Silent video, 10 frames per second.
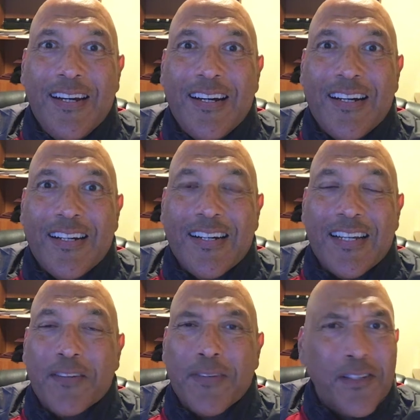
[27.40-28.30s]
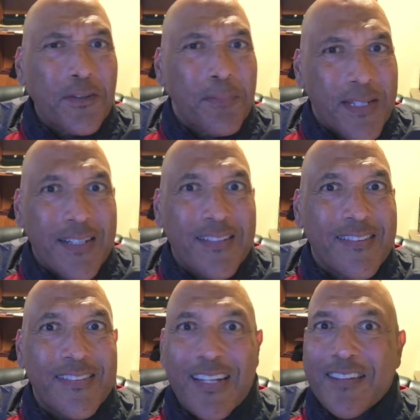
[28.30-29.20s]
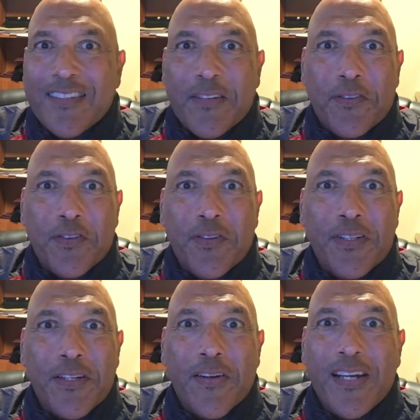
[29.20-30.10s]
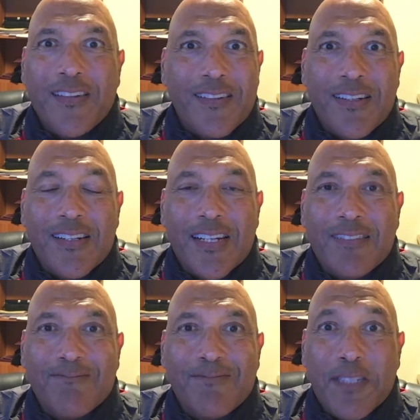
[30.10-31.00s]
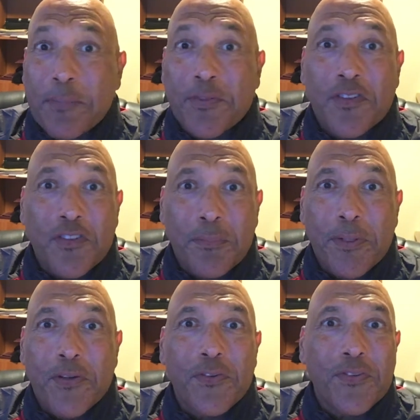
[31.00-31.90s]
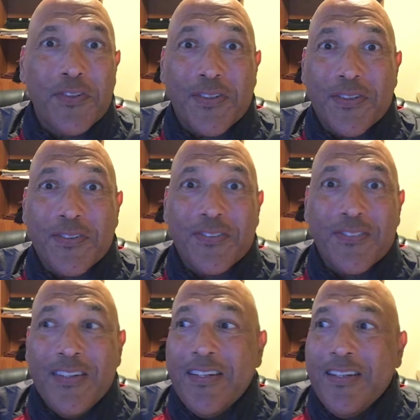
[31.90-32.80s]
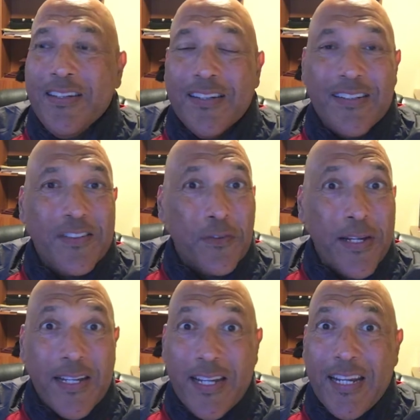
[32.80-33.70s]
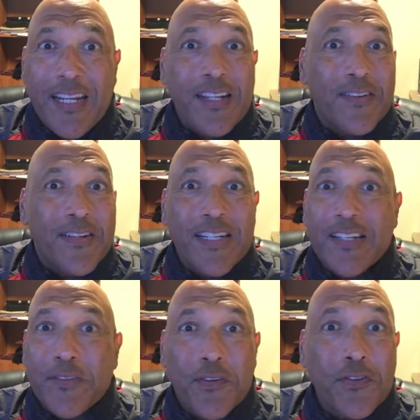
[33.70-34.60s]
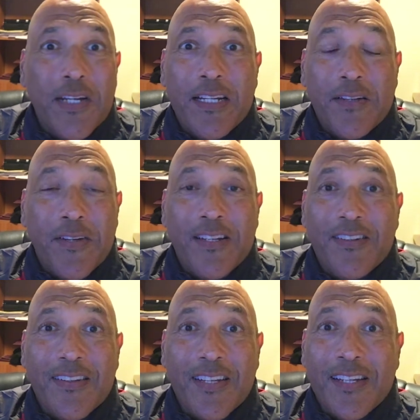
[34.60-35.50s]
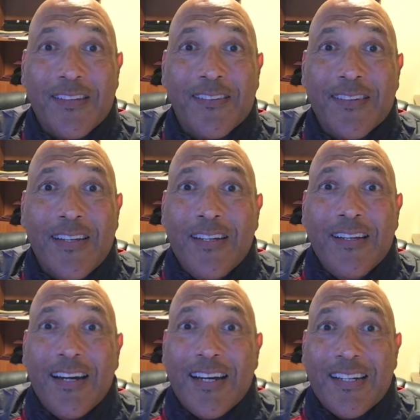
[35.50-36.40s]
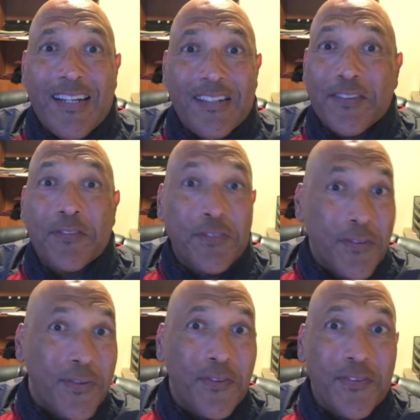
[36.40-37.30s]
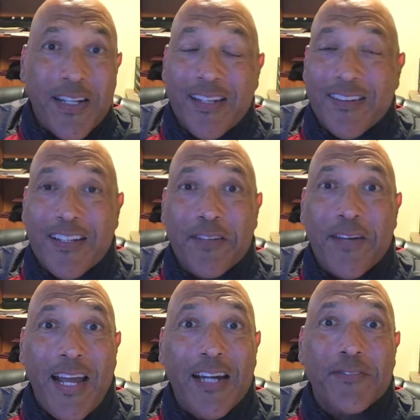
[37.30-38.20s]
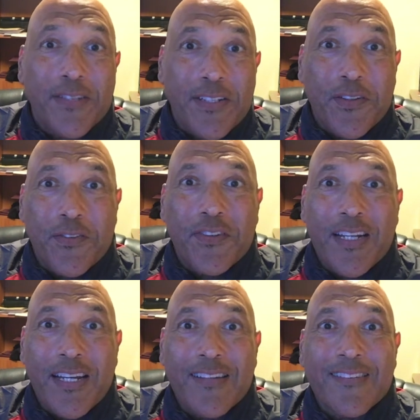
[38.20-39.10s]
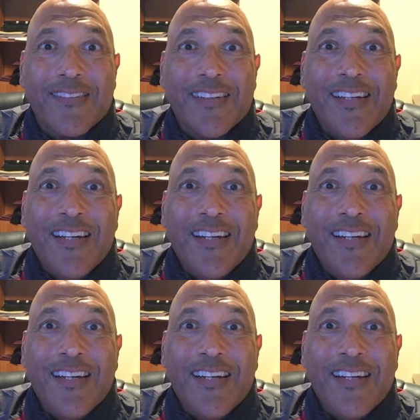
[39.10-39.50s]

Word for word: Uh, and it wasn't because things I was doing crazy, like substance abuse or uh, drinking or any of those kind of crazy things. I, I, don't do those things. I never have done those things.